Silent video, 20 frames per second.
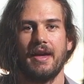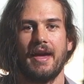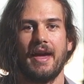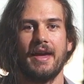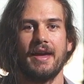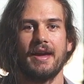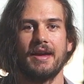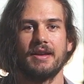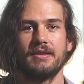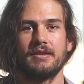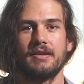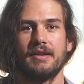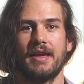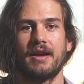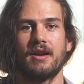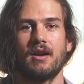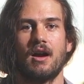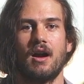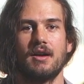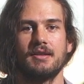and
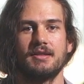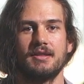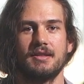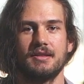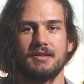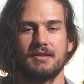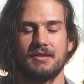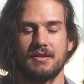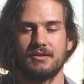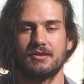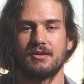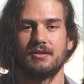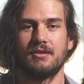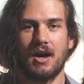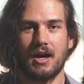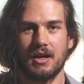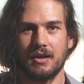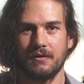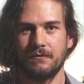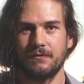there's a
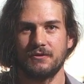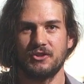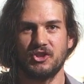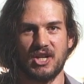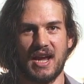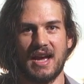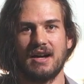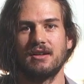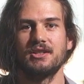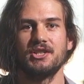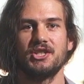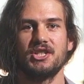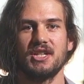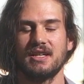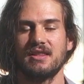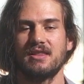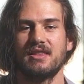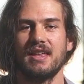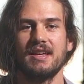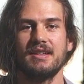lot of
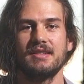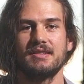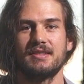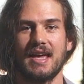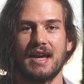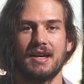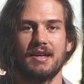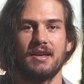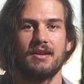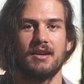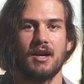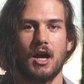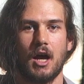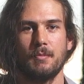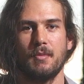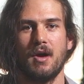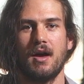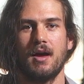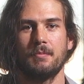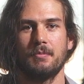challenging things that can
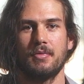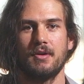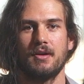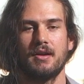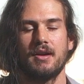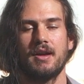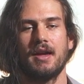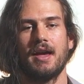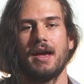come up